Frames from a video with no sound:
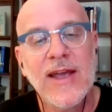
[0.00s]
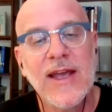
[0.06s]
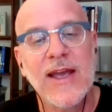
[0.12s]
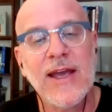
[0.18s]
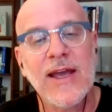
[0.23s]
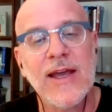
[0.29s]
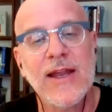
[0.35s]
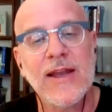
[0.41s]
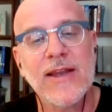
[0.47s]

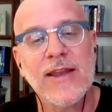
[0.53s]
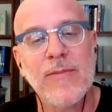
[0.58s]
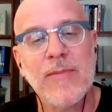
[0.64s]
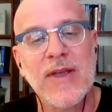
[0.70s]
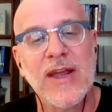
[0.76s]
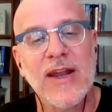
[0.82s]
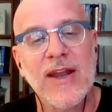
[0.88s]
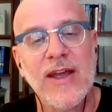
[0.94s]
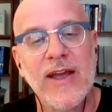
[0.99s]
and give
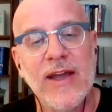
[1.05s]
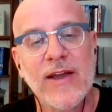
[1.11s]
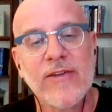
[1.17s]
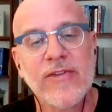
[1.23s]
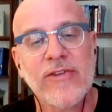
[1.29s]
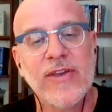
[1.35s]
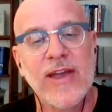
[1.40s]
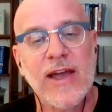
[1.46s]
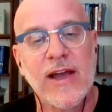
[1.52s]
me an
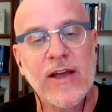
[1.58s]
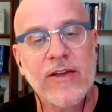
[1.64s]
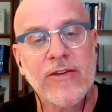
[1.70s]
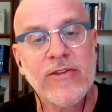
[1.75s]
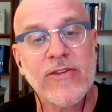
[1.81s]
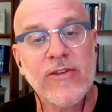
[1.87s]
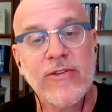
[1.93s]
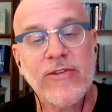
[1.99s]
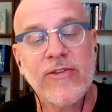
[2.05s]

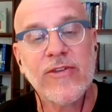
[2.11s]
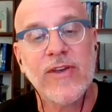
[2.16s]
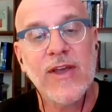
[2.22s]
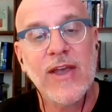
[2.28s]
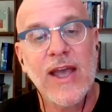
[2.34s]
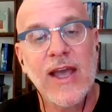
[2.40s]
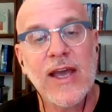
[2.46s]
x-axis